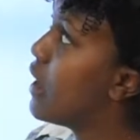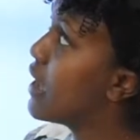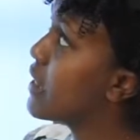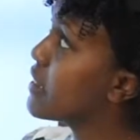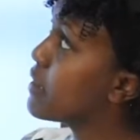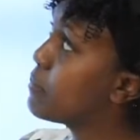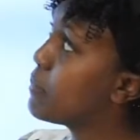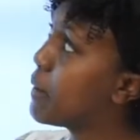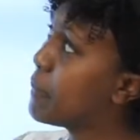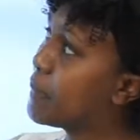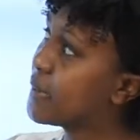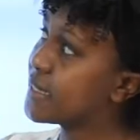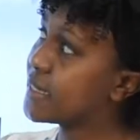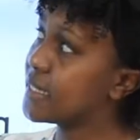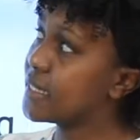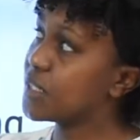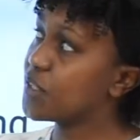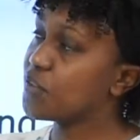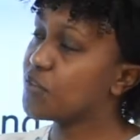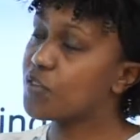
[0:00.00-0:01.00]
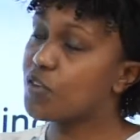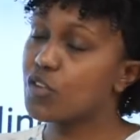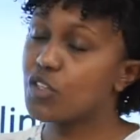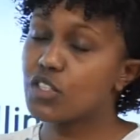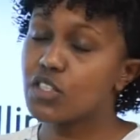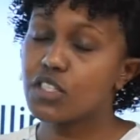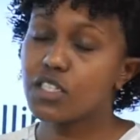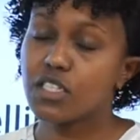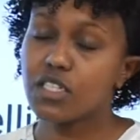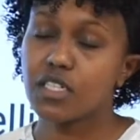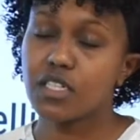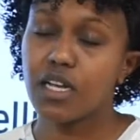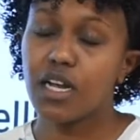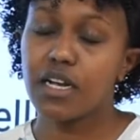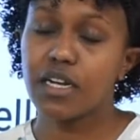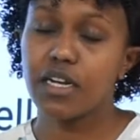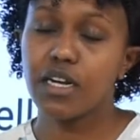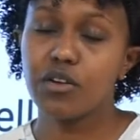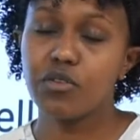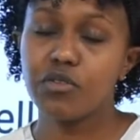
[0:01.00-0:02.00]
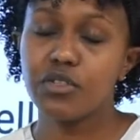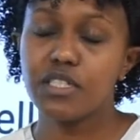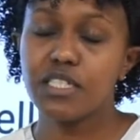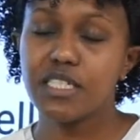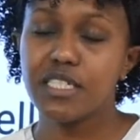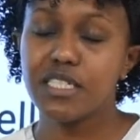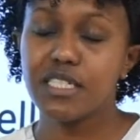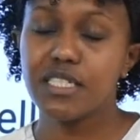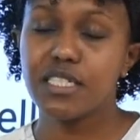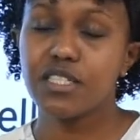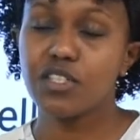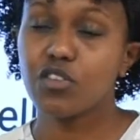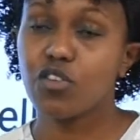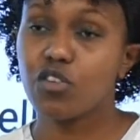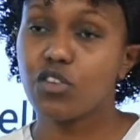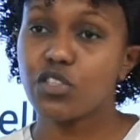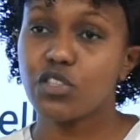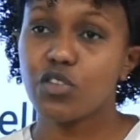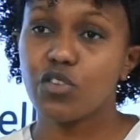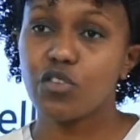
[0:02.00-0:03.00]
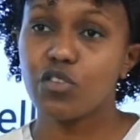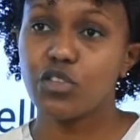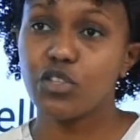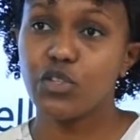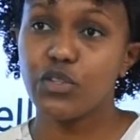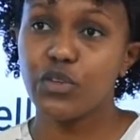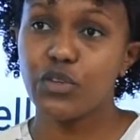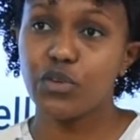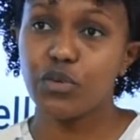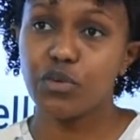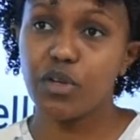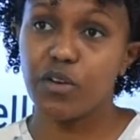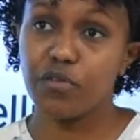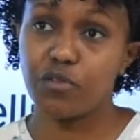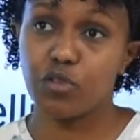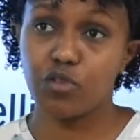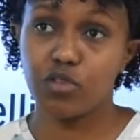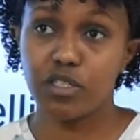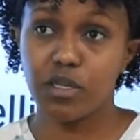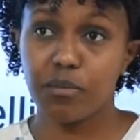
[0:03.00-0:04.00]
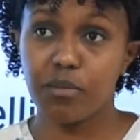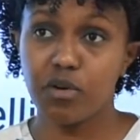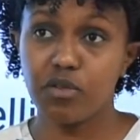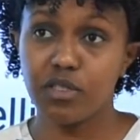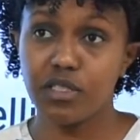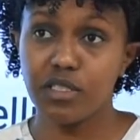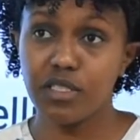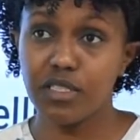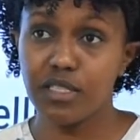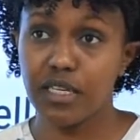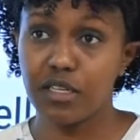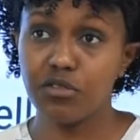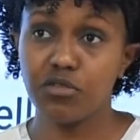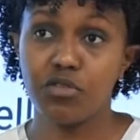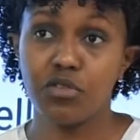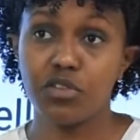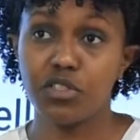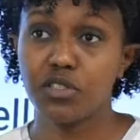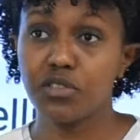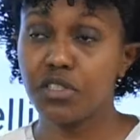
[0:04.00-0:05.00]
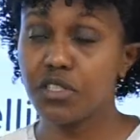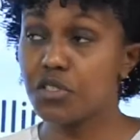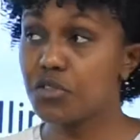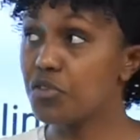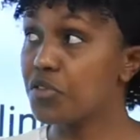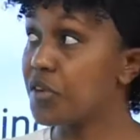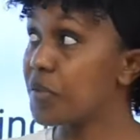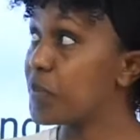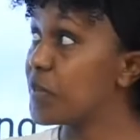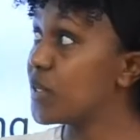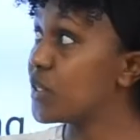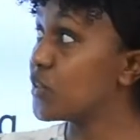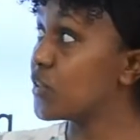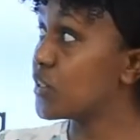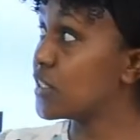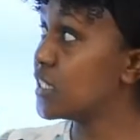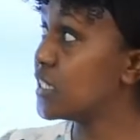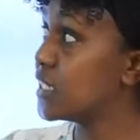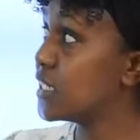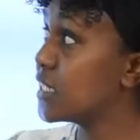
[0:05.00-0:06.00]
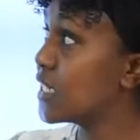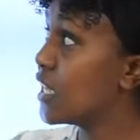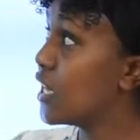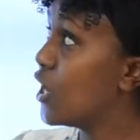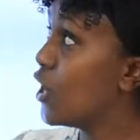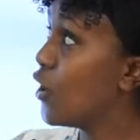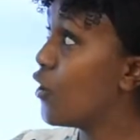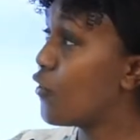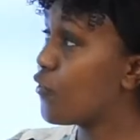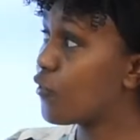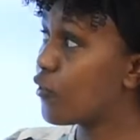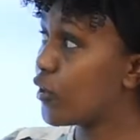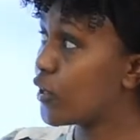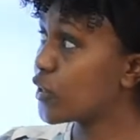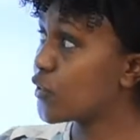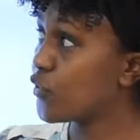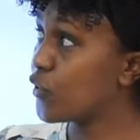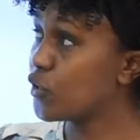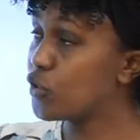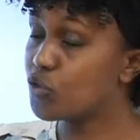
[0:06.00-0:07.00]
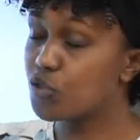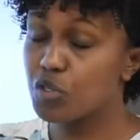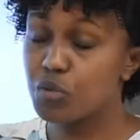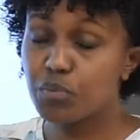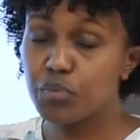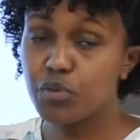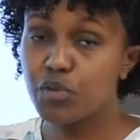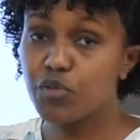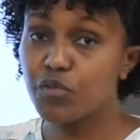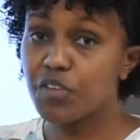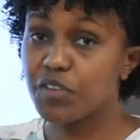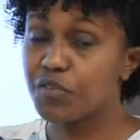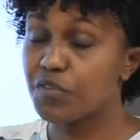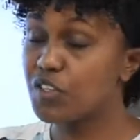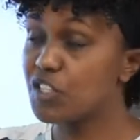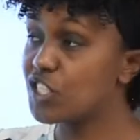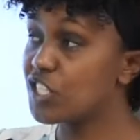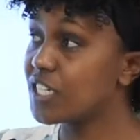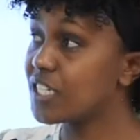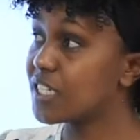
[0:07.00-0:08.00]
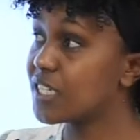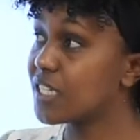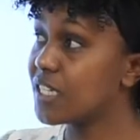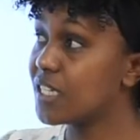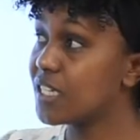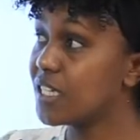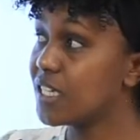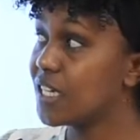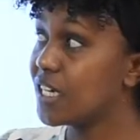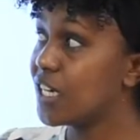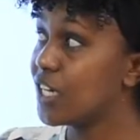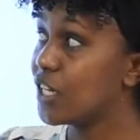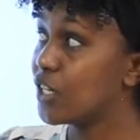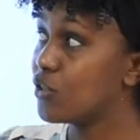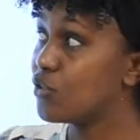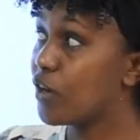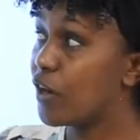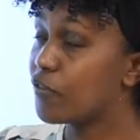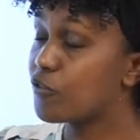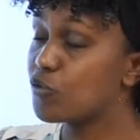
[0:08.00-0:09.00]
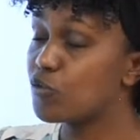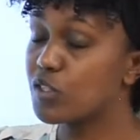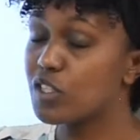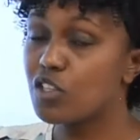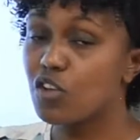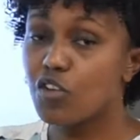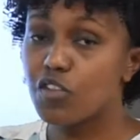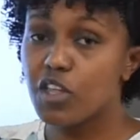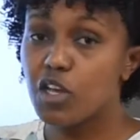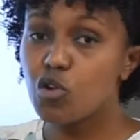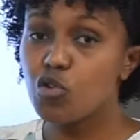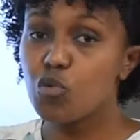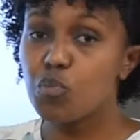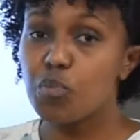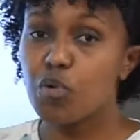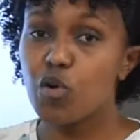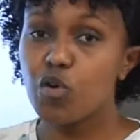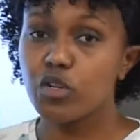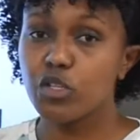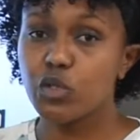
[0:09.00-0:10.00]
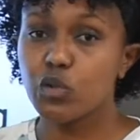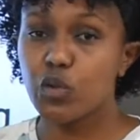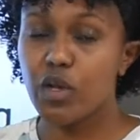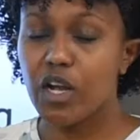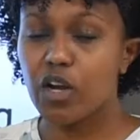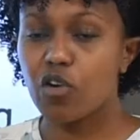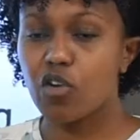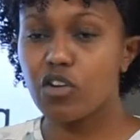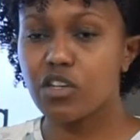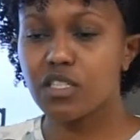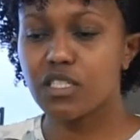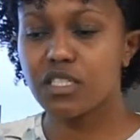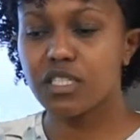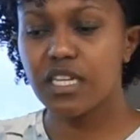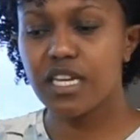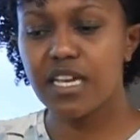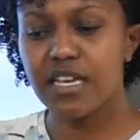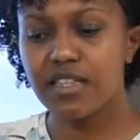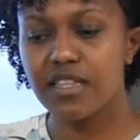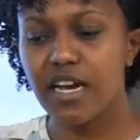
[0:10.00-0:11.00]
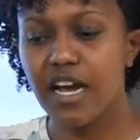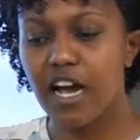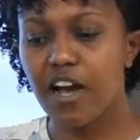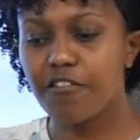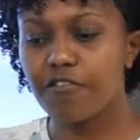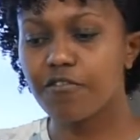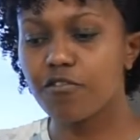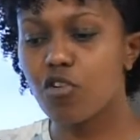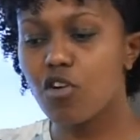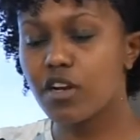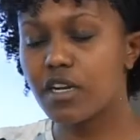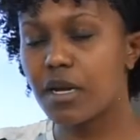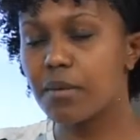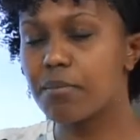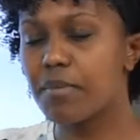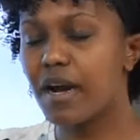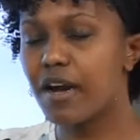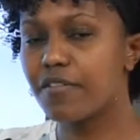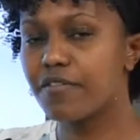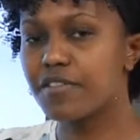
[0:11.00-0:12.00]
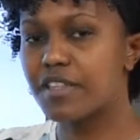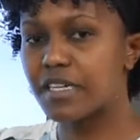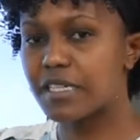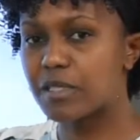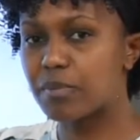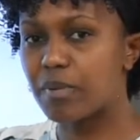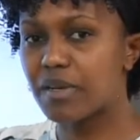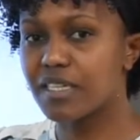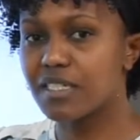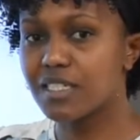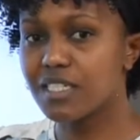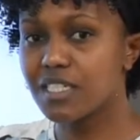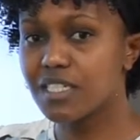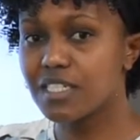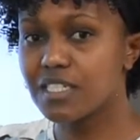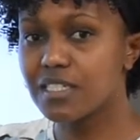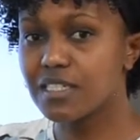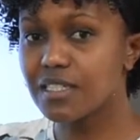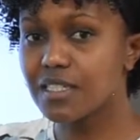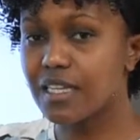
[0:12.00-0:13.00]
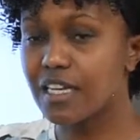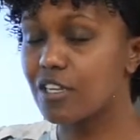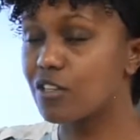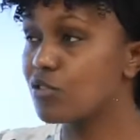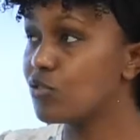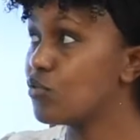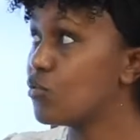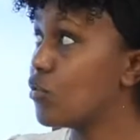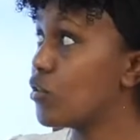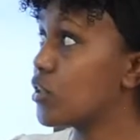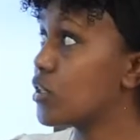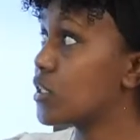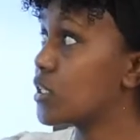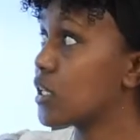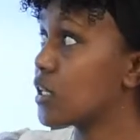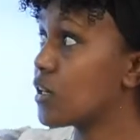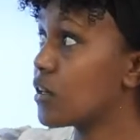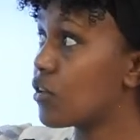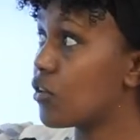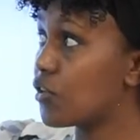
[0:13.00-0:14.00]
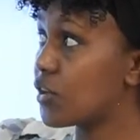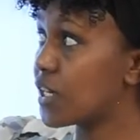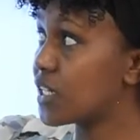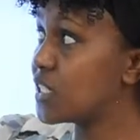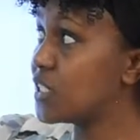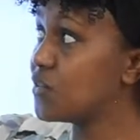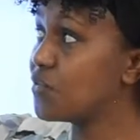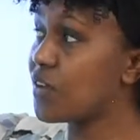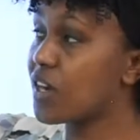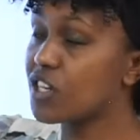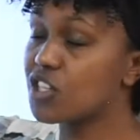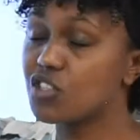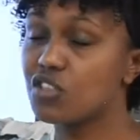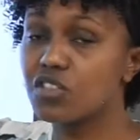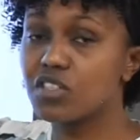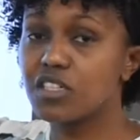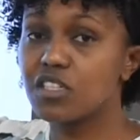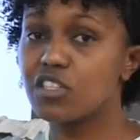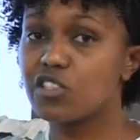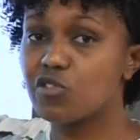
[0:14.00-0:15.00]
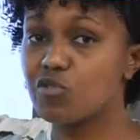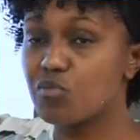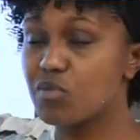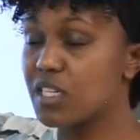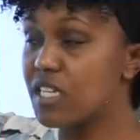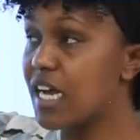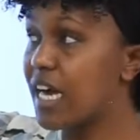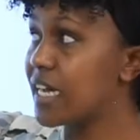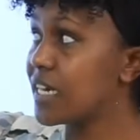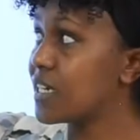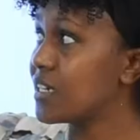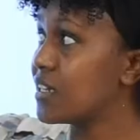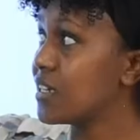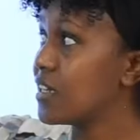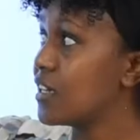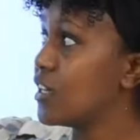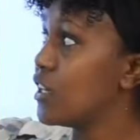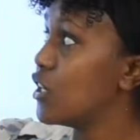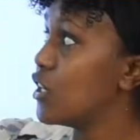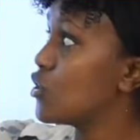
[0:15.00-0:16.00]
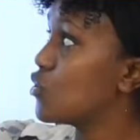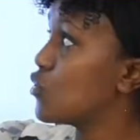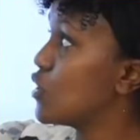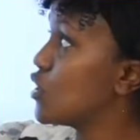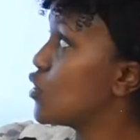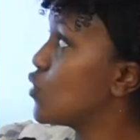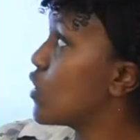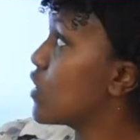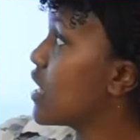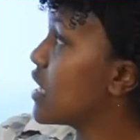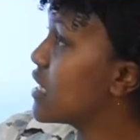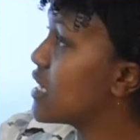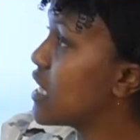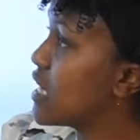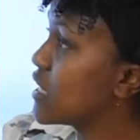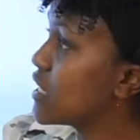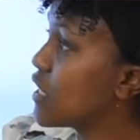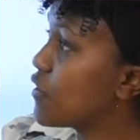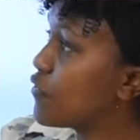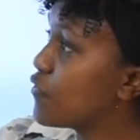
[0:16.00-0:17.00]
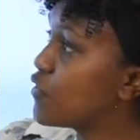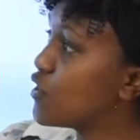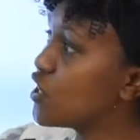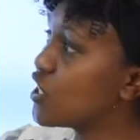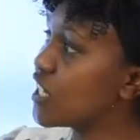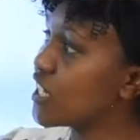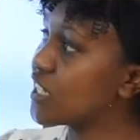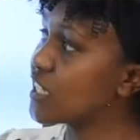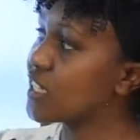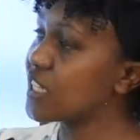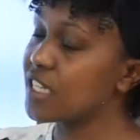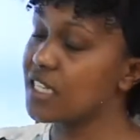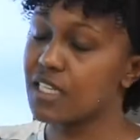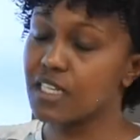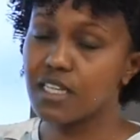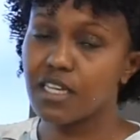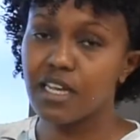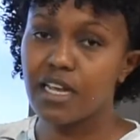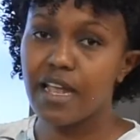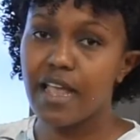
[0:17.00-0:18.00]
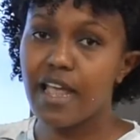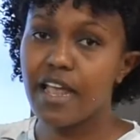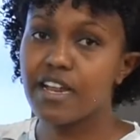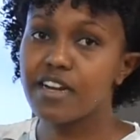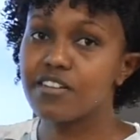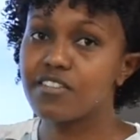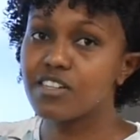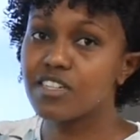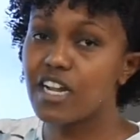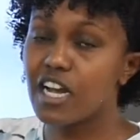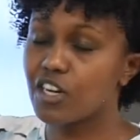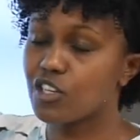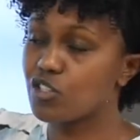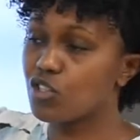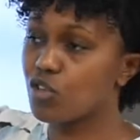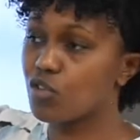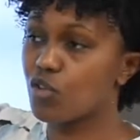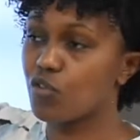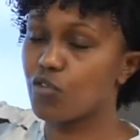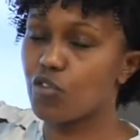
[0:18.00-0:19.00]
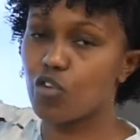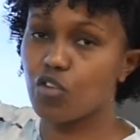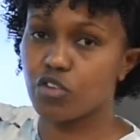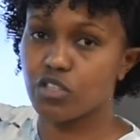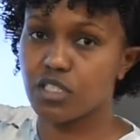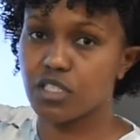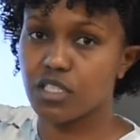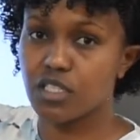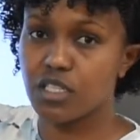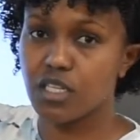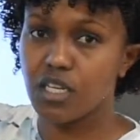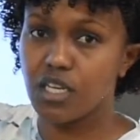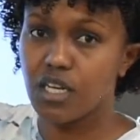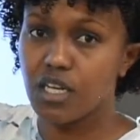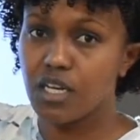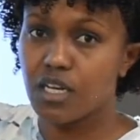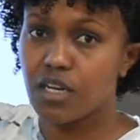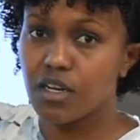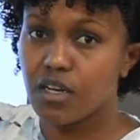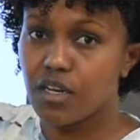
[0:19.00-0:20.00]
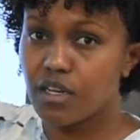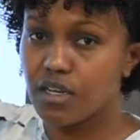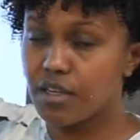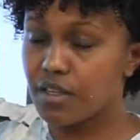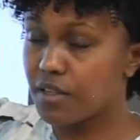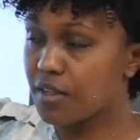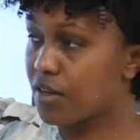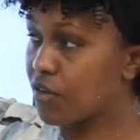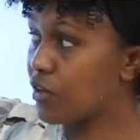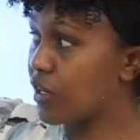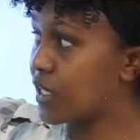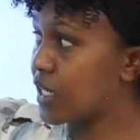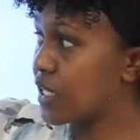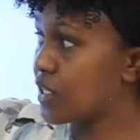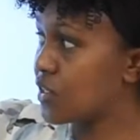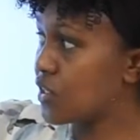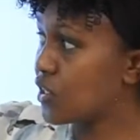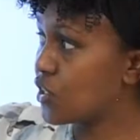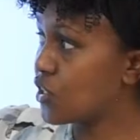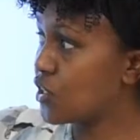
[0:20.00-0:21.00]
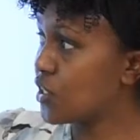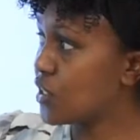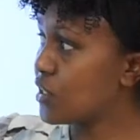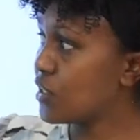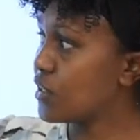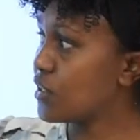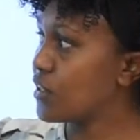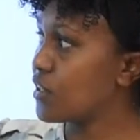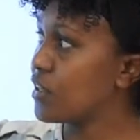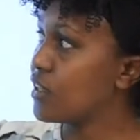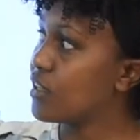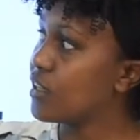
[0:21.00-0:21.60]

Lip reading: Other purposes of cost accounting is cost control. We have talked about this. I do not need to repeat on it. Of course, for you to improve efficiency, you have to see all the loopholes where costs either have gone above the expectations and do what corrective action needs to be done to ensure that there is efficiency and reduction of costs. in the organization.